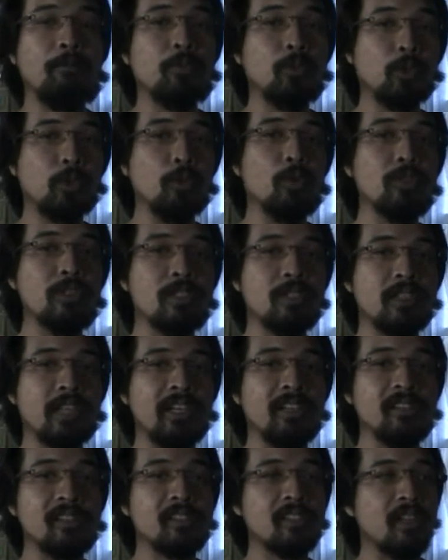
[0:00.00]
2
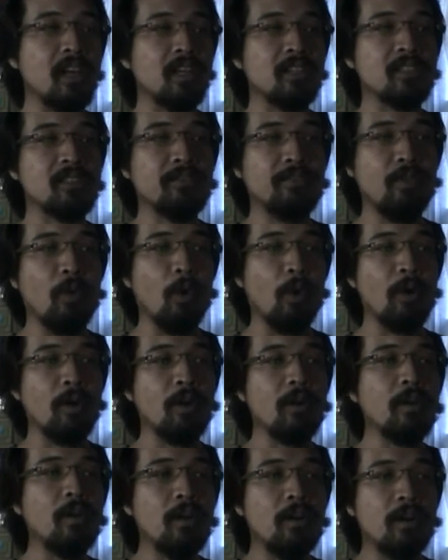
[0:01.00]
skill slots
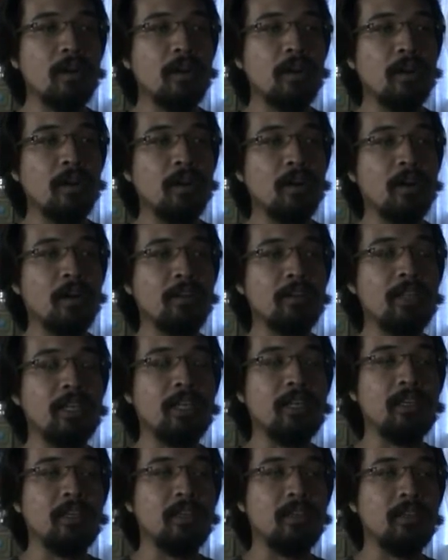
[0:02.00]
for
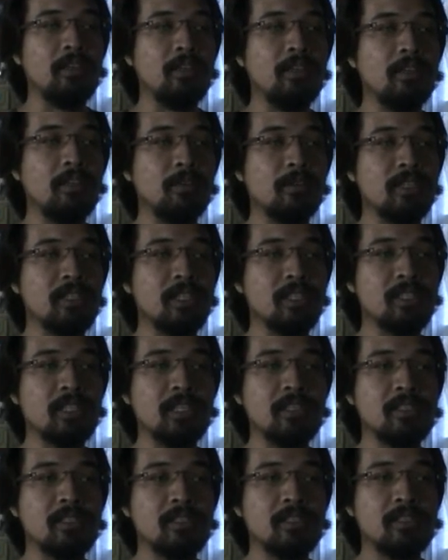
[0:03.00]
the
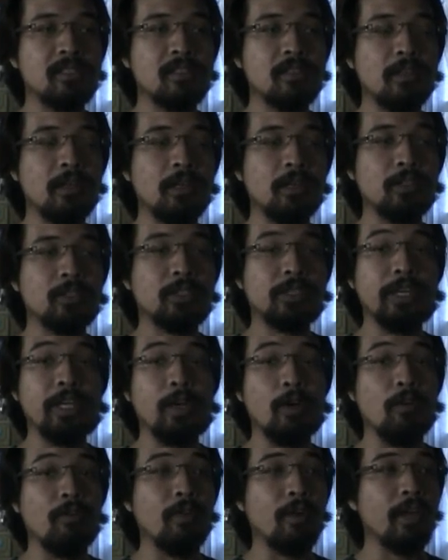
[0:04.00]
resistance
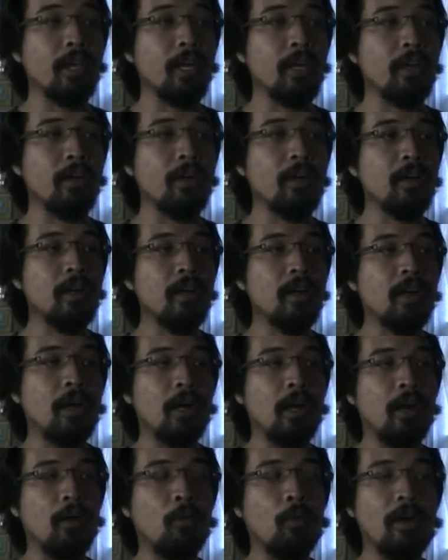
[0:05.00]
tree over here.
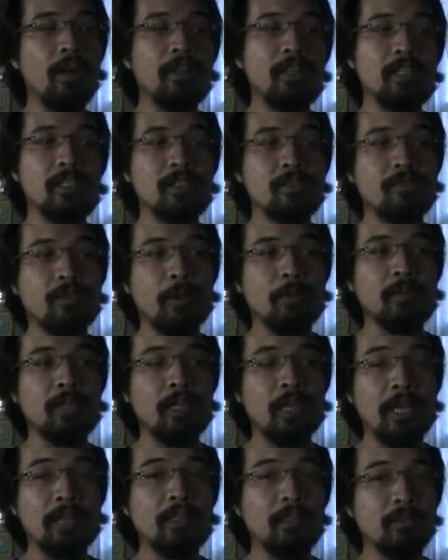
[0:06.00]
One is from the
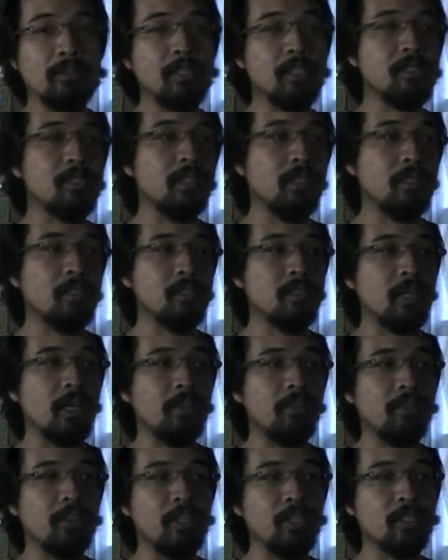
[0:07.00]
lightning resistance
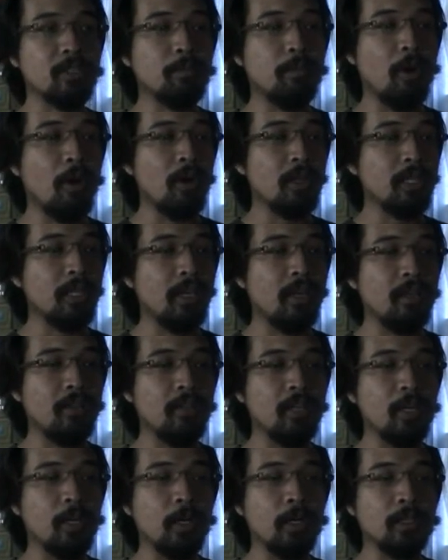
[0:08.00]
at this part,
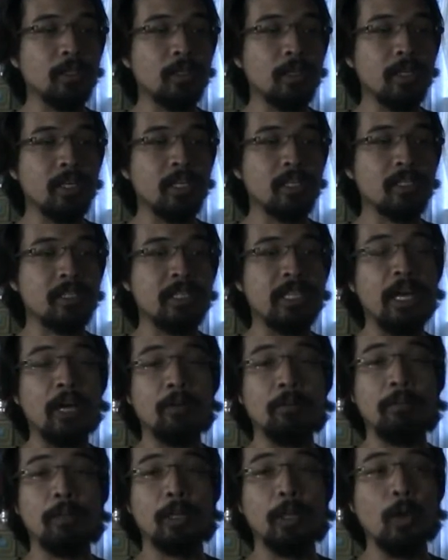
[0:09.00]
and the other is
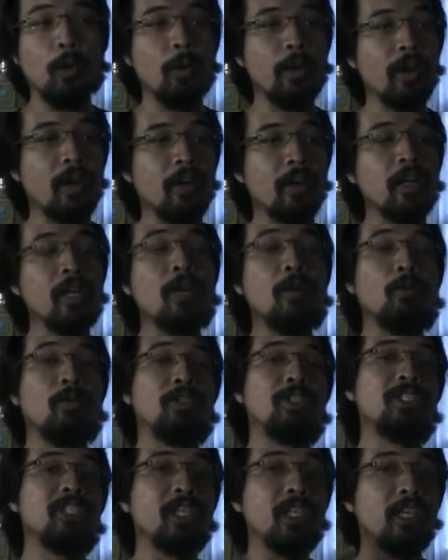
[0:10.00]
down below here,
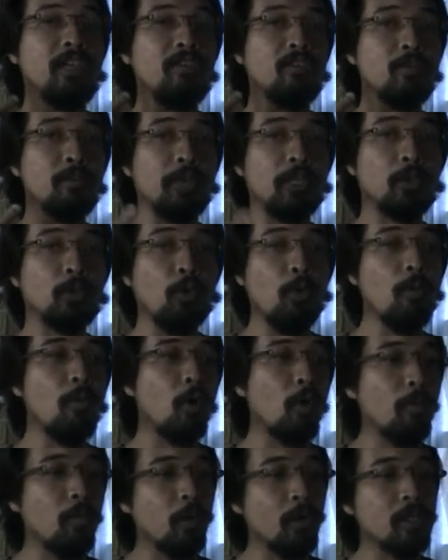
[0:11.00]
which gives me 2
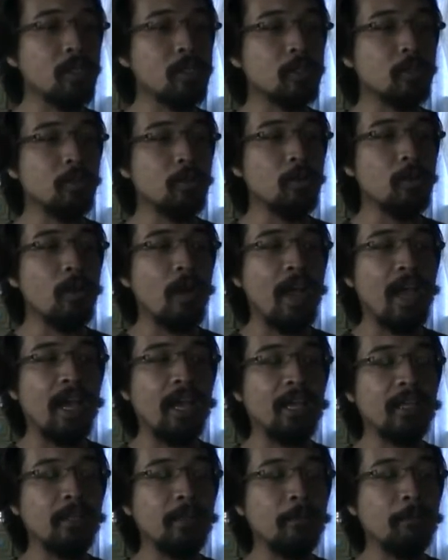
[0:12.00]
more points to
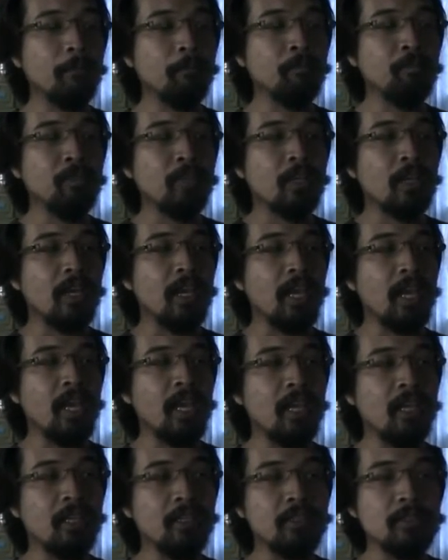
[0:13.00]
add.
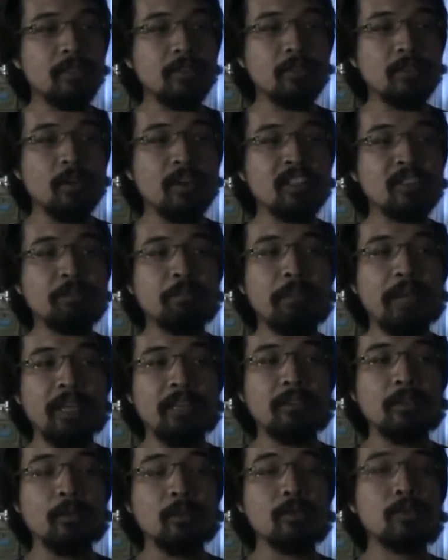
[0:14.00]
And so I
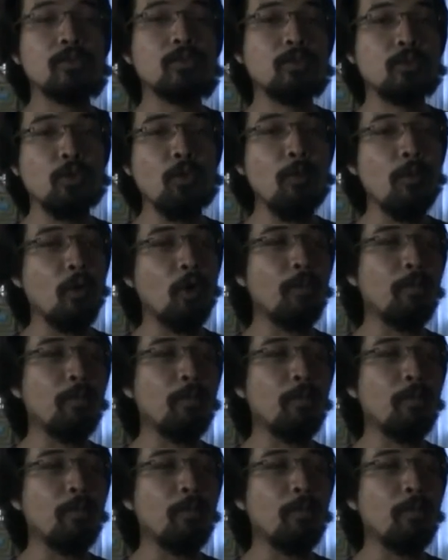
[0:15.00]
spent those 2 more